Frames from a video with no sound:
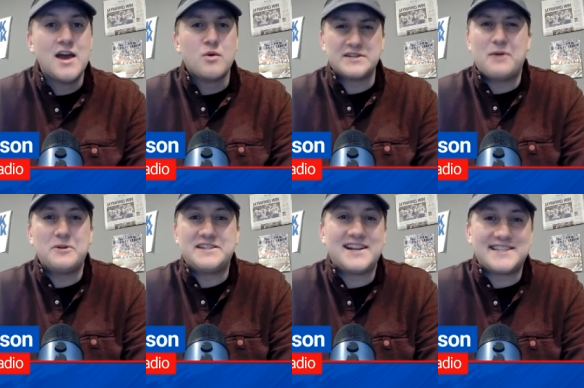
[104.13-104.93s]
whereas that
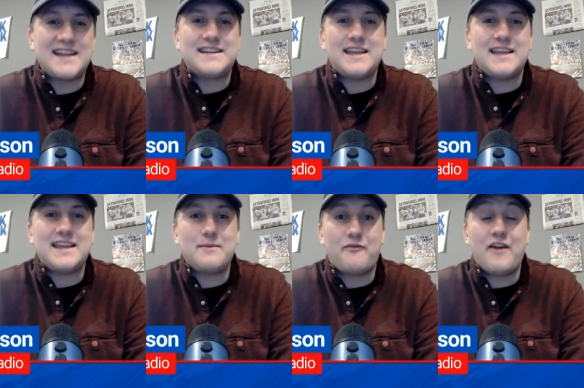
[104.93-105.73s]
Wichita State
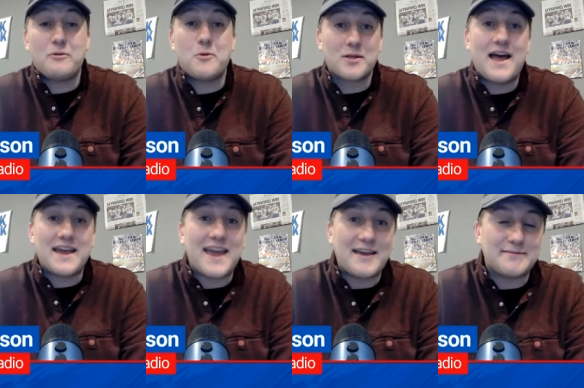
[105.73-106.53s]
team felt more
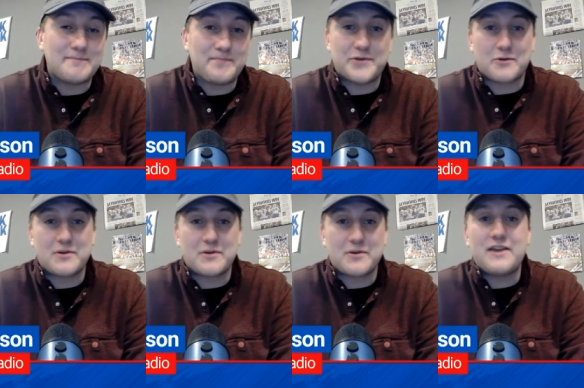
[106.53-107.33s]
like a
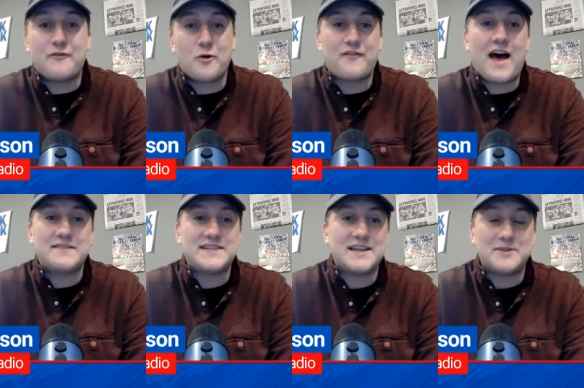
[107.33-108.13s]
three, four,
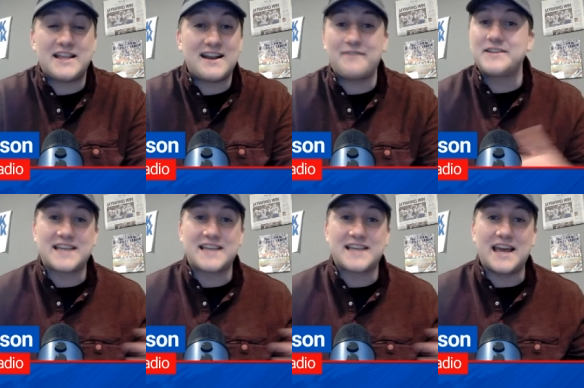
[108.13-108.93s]
five seed, but they didn't have the
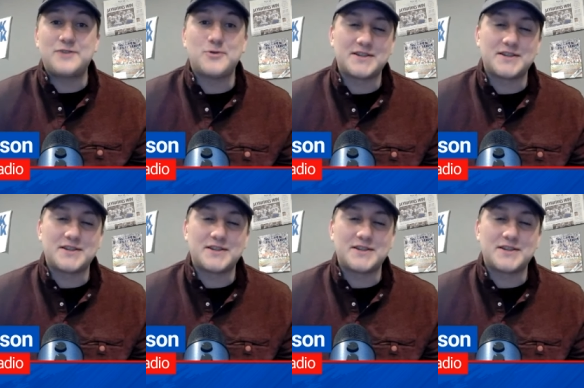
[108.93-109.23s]
schedule.